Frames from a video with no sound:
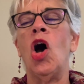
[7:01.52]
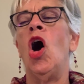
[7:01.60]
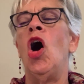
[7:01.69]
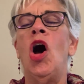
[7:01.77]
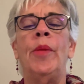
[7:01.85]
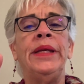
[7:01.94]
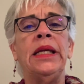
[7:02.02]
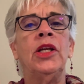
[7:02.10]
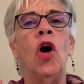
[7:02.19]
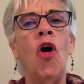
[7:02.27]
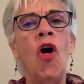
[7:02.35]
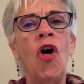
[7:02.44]
Uh, I
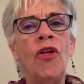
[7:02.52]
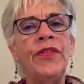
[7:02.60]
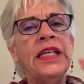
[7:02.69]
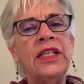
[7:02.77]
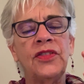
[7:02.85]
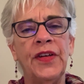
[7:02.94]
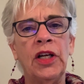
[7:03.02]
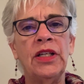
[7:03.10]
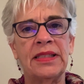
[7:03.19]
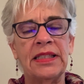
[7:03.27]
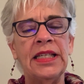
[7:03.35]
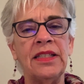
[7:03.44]
mean, all these
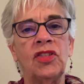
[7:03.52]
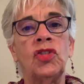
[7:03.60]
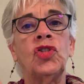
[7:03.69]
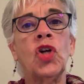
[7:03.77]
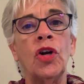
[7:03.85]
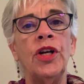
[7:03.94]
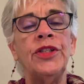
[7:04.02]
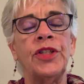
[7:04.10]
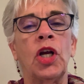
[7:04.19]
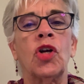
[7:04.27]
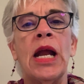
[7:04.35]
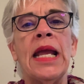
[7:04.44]
various things started to
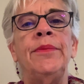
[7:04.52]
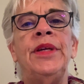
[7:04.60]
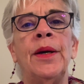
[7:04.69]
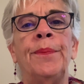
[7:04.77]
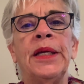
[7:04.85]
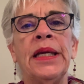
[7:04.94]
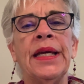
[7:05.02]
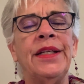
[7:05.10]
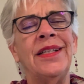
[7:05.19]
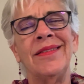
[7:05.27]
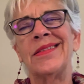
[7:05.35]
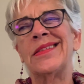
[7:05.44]
crank me up again.
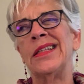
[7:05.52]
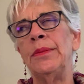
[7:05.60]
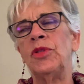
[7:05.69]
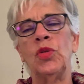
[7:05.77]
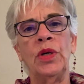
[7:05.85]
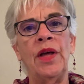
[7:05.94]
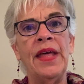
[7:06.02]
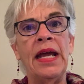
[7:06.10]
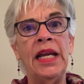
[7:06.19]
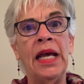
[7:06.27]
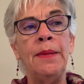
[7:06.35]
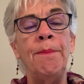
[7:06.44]
Didn't sleep too well
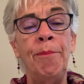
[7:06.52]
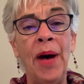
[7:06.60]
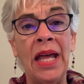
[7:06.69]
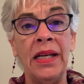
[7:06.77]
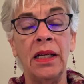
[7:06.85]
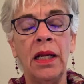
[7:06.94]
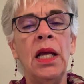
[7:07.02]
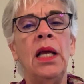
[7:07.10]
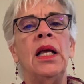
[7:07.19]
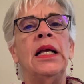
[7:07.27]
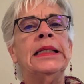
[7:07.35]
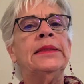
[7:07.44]
that night, but
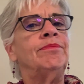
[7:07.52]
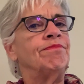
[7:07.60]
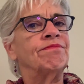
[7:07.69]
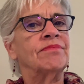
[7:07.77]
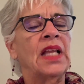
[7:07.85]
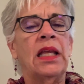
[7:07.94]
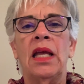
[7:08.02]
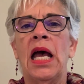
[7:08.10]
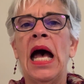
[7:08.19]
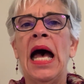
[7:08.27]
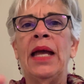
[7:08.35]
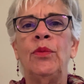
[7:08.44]

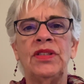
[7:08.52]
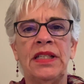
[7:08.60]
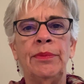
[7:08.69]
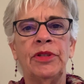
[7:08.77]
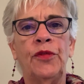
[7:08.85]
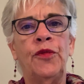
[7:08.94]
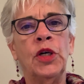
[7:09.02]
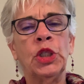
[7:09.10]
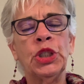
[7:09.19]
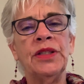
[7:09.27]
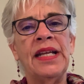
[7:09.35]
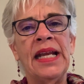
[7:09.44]
I was able to
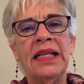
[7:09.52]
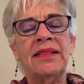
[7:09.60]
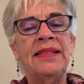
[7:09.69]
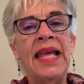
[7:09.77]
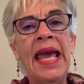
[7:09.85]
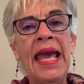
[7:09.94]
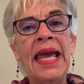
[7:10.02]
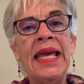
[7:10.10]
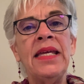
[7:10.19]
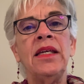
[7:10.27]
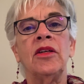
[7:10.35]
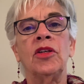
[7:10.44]
function the next
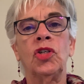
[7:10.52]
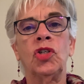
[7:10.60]
day,